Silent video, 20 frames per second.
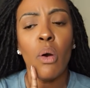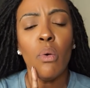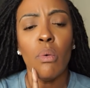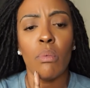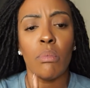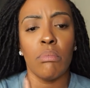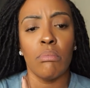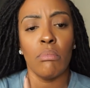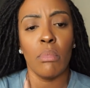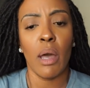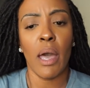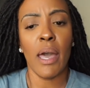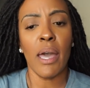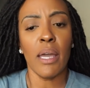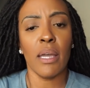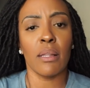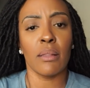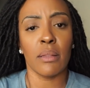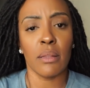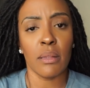oh,
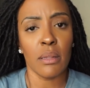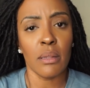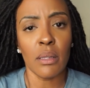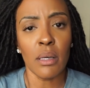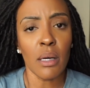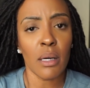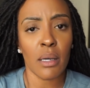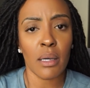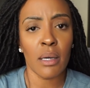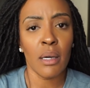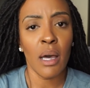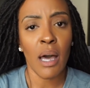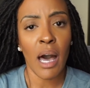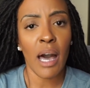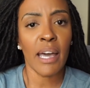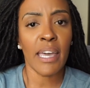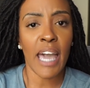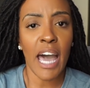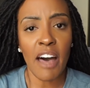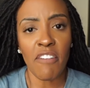hey, look,
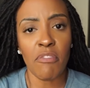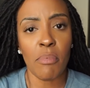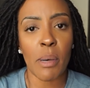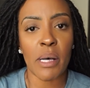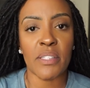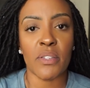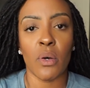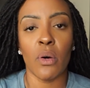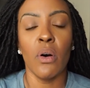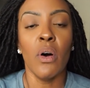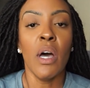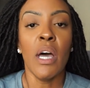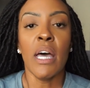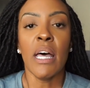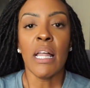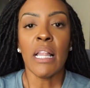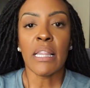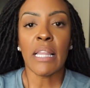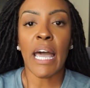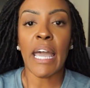a calf muscle.
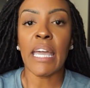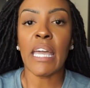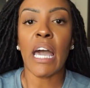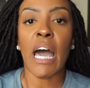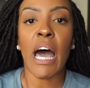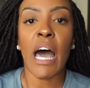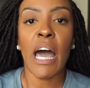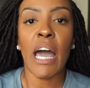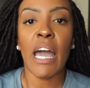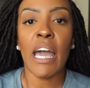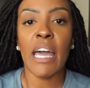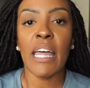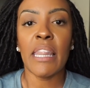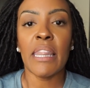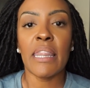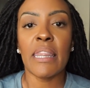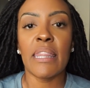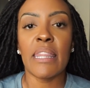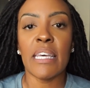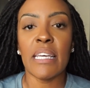Like,
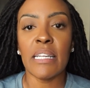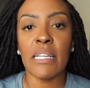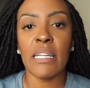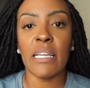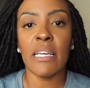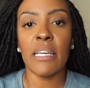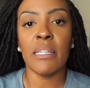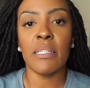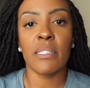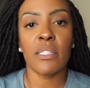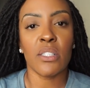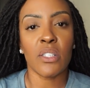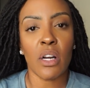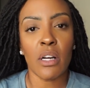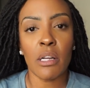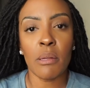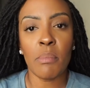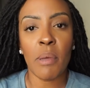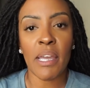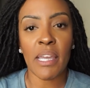then it
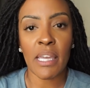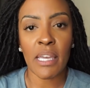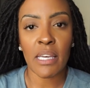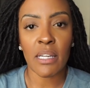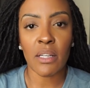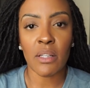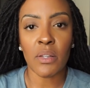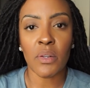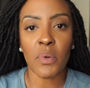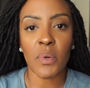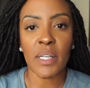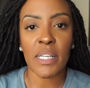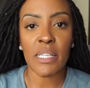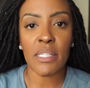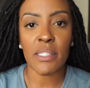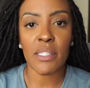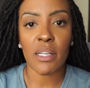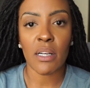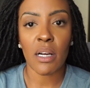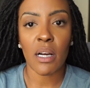started making it a little
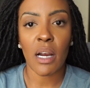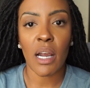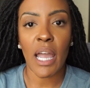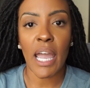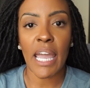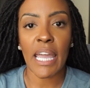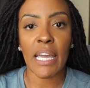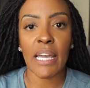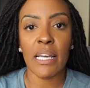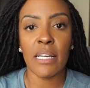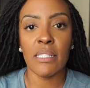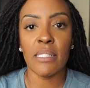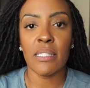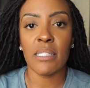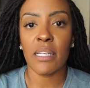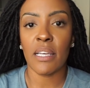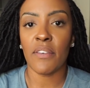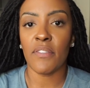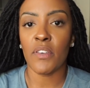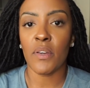easier.
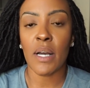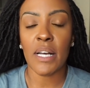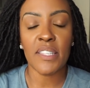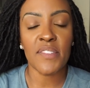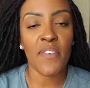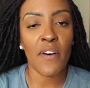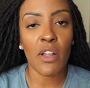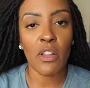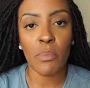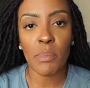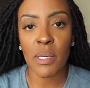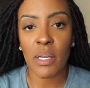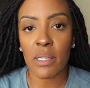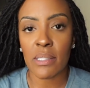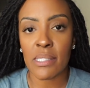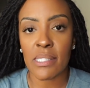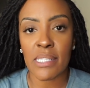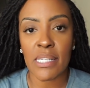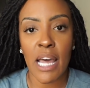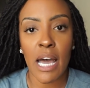And if you guys follow me
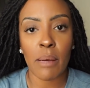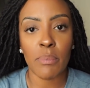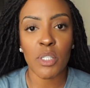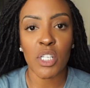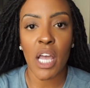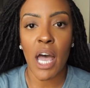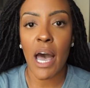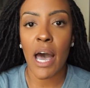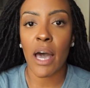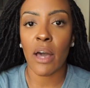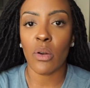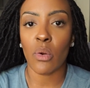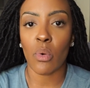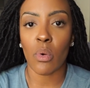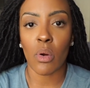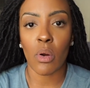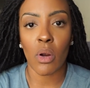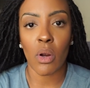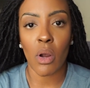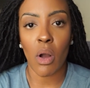on Snapchat
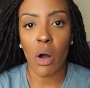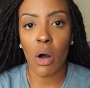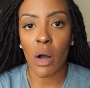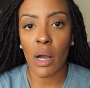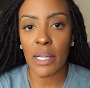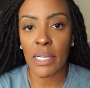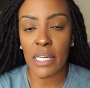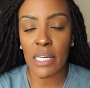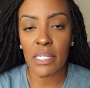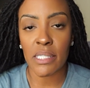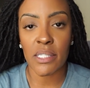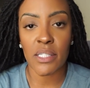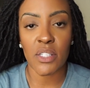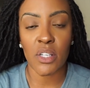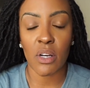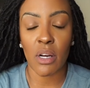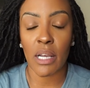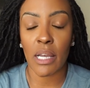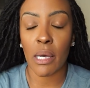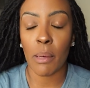or on
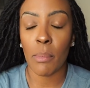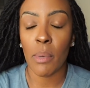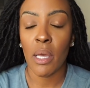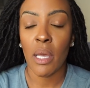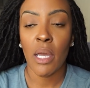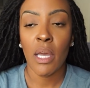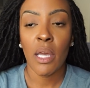Instagram,